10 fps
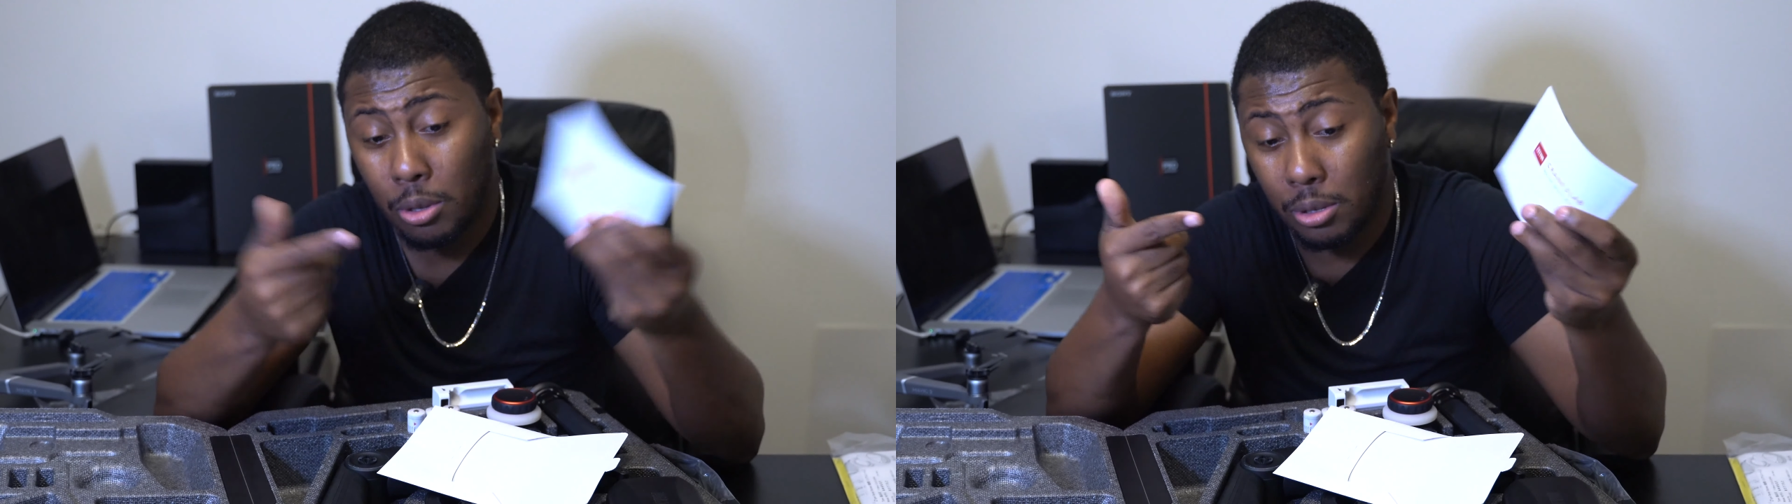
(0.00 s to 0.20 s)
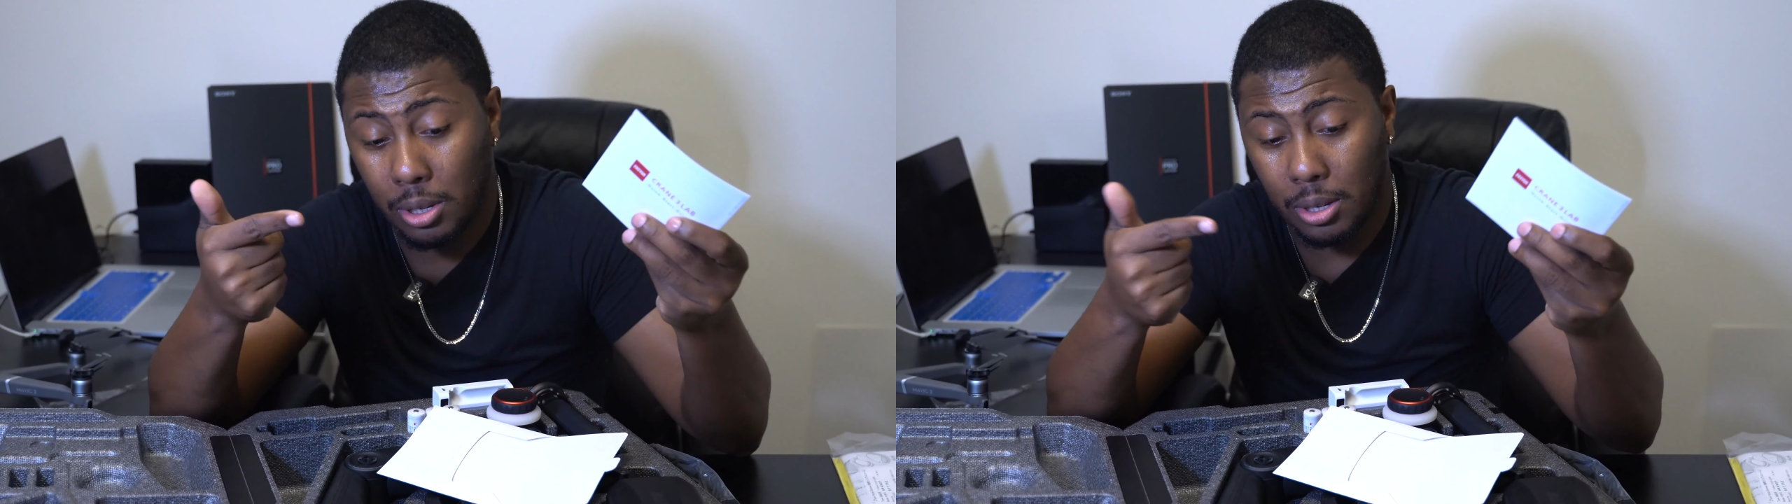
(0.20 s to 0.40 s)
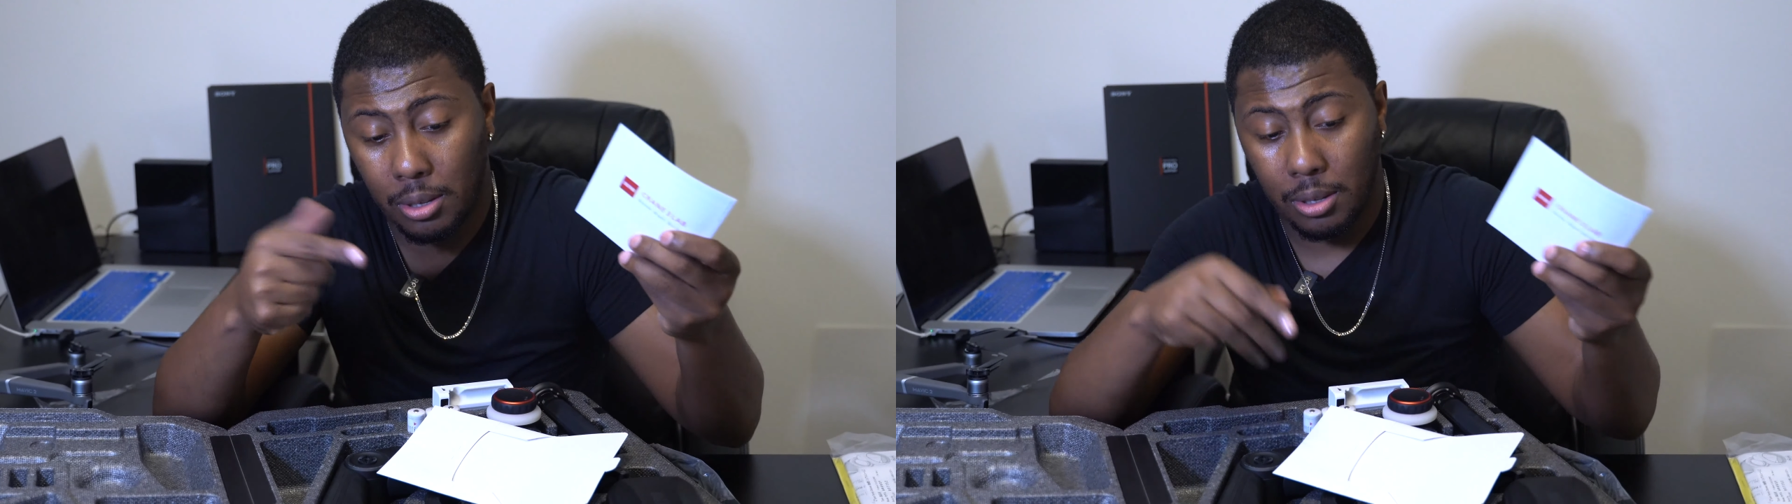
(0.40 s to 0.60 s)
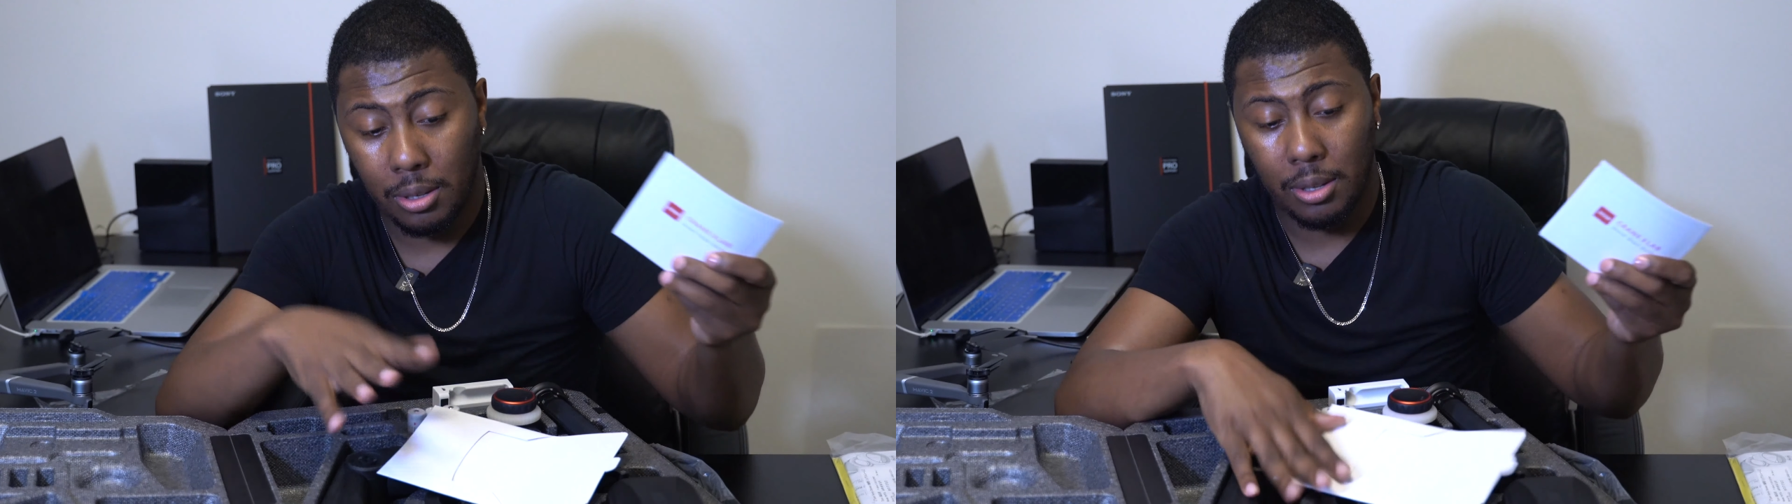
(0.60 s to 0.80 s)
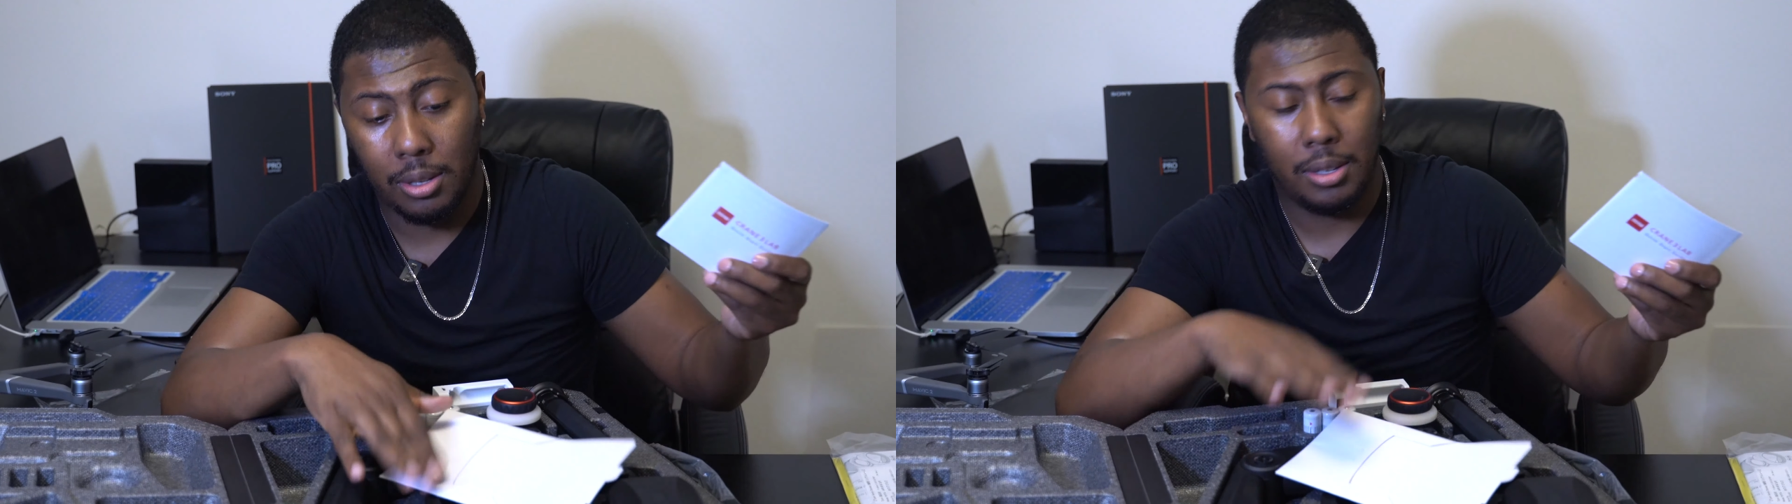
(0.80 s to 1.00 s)
to
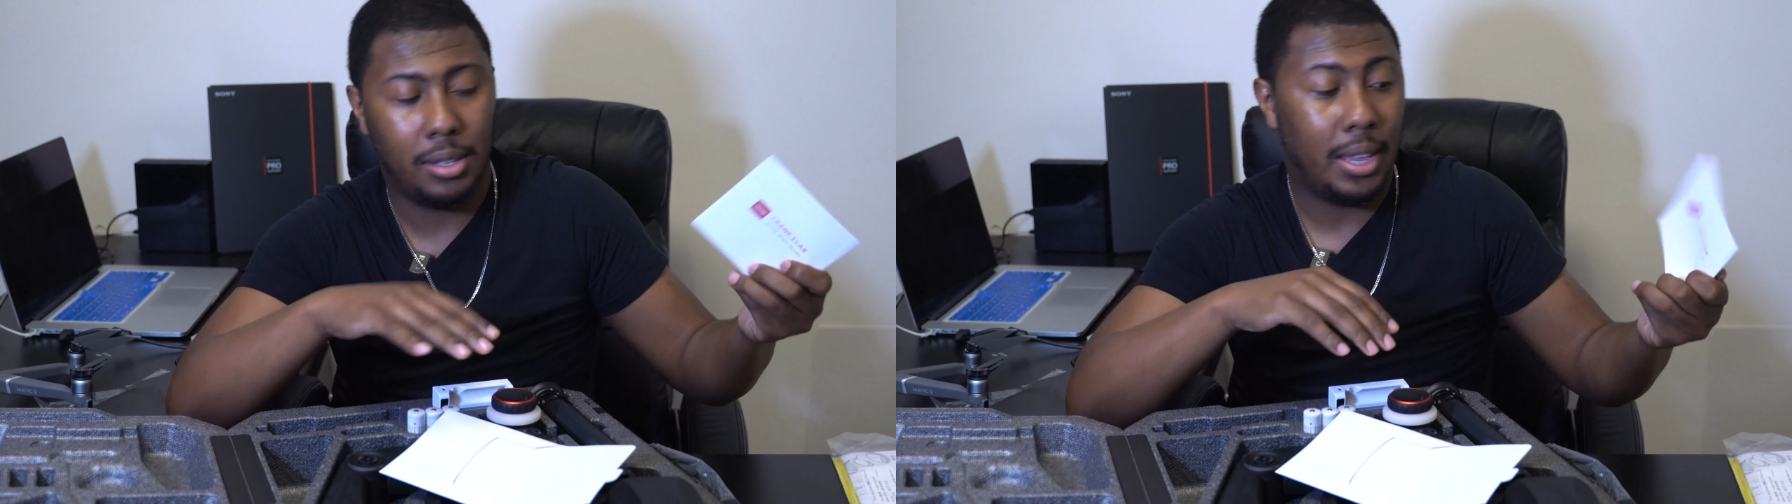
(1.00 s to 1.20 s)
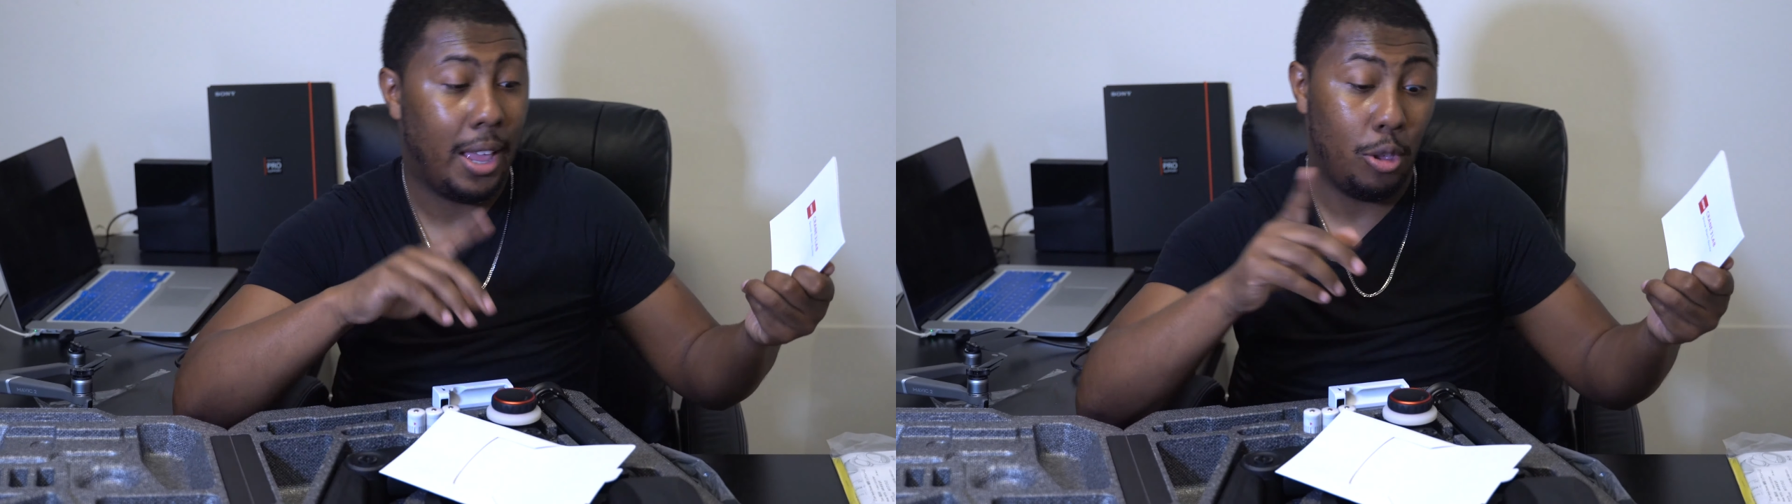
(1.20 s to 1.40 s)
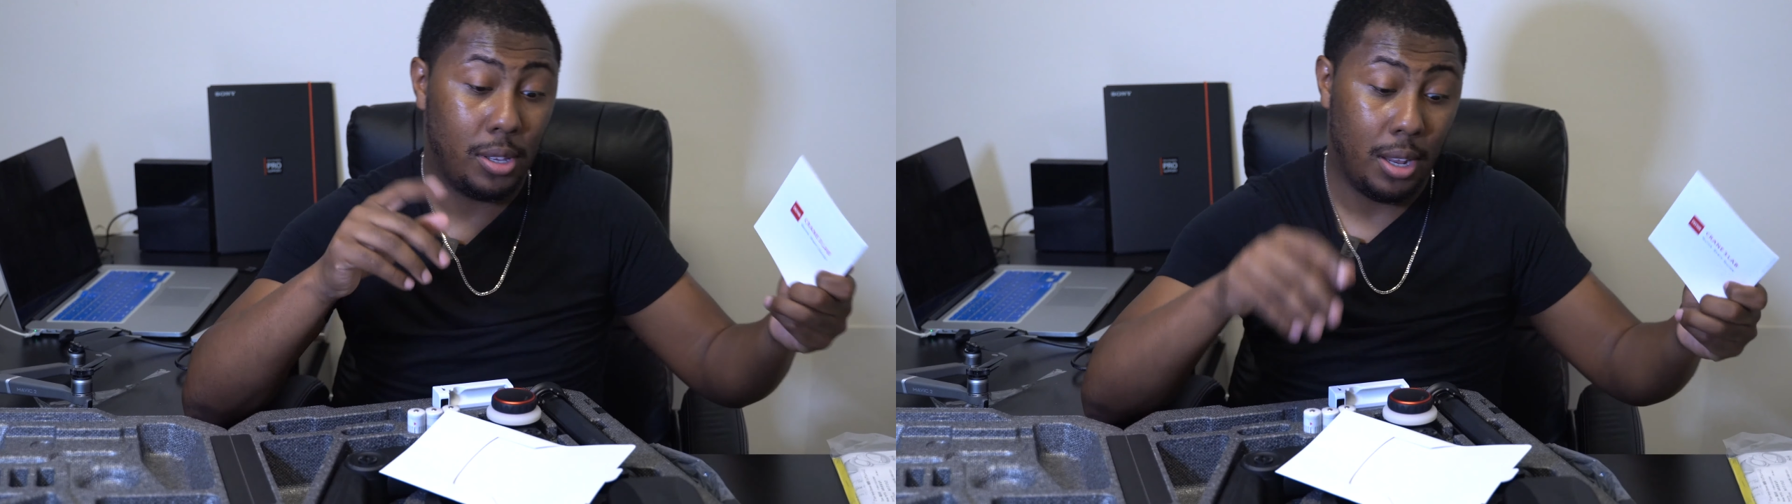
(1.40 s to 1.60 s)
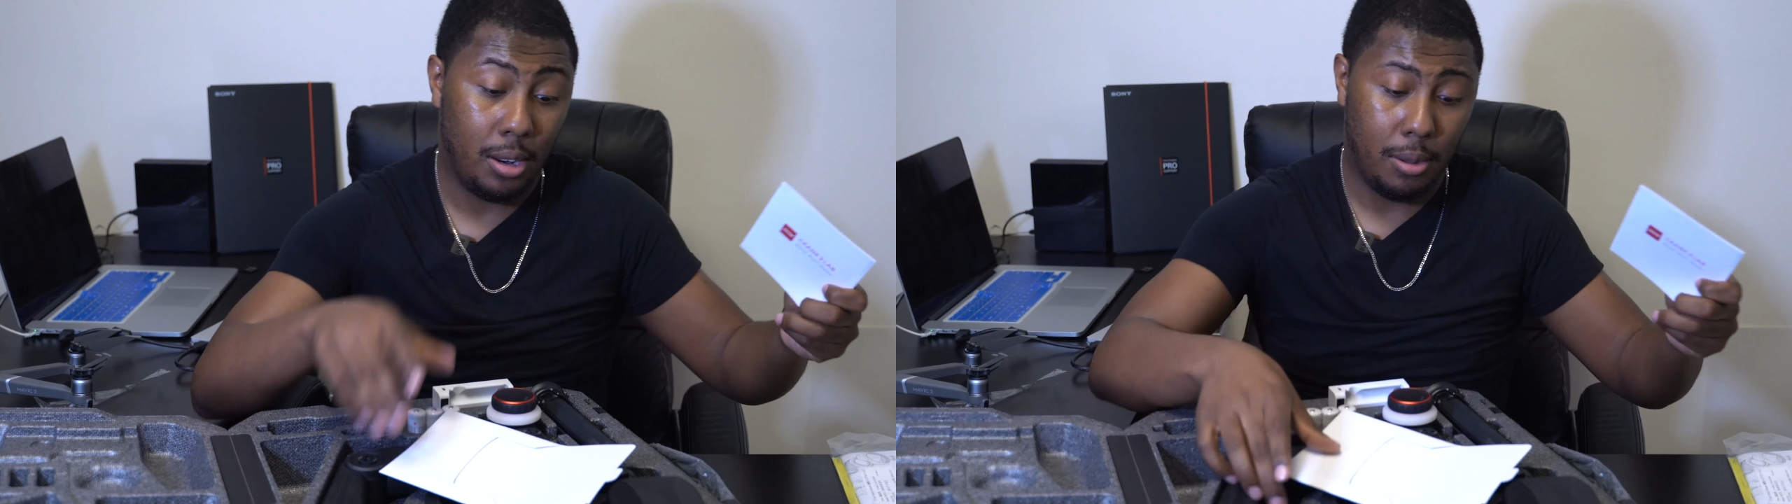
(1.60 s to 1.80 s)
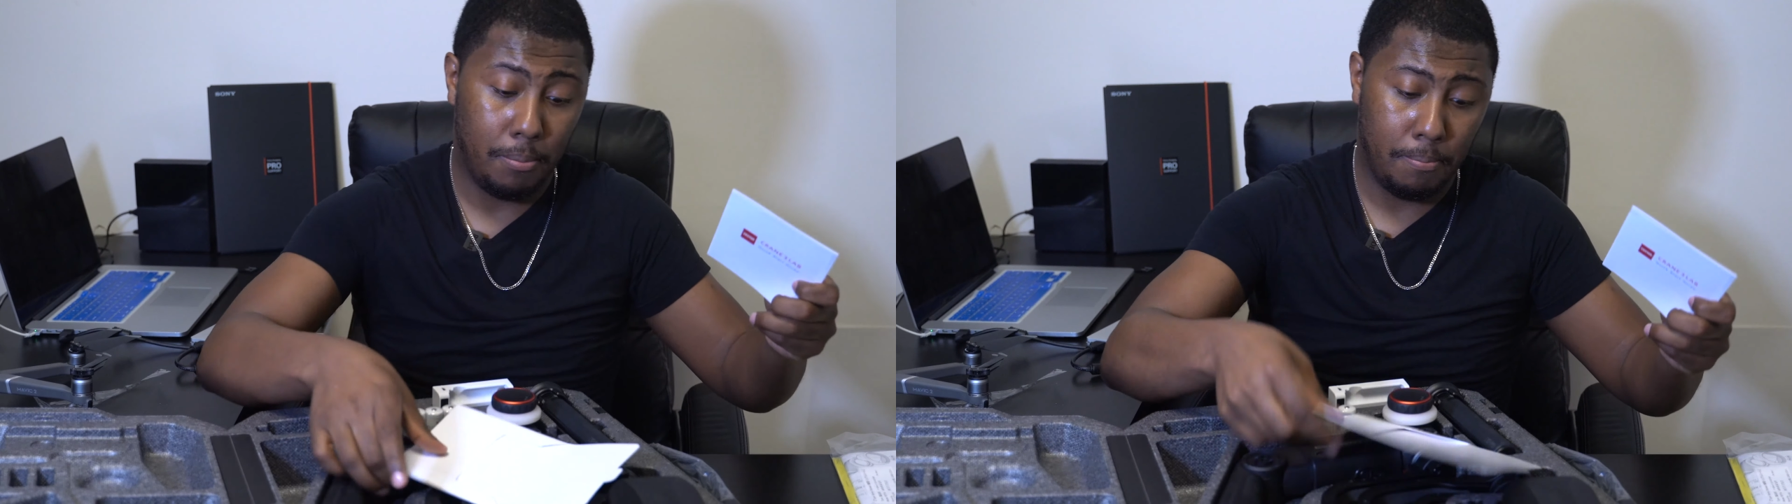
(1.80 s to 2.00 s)
see how you set
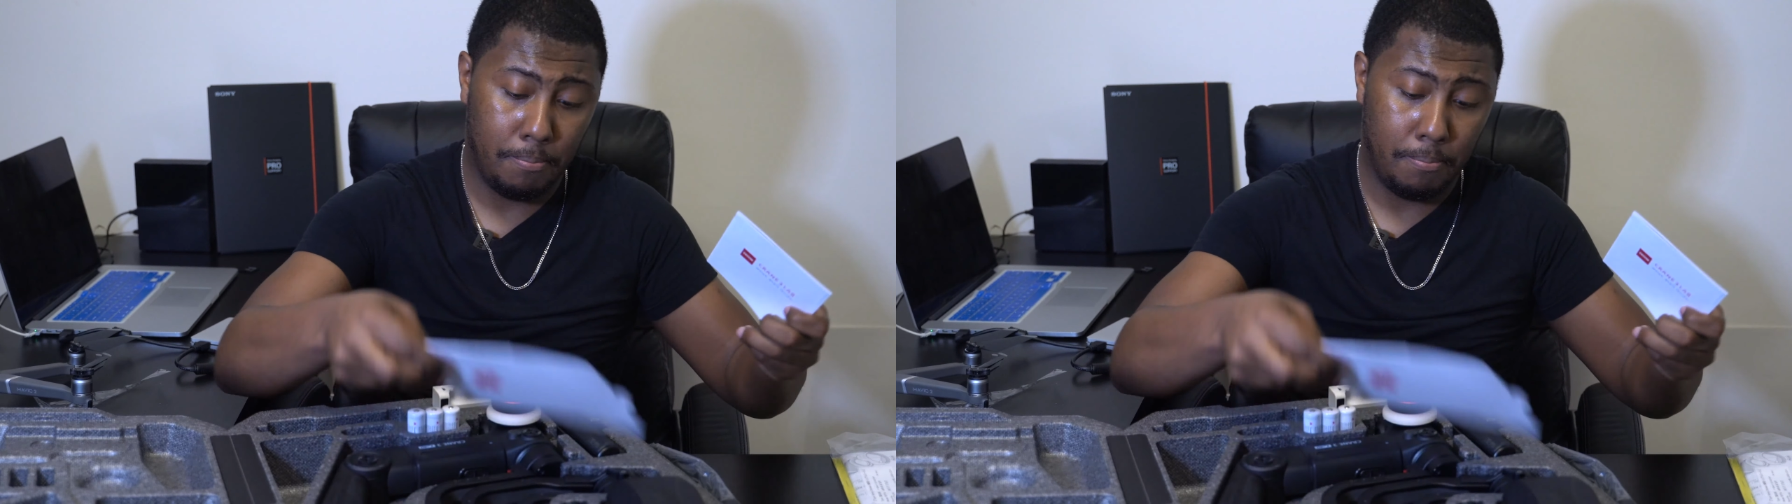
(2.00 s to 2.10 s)
it up.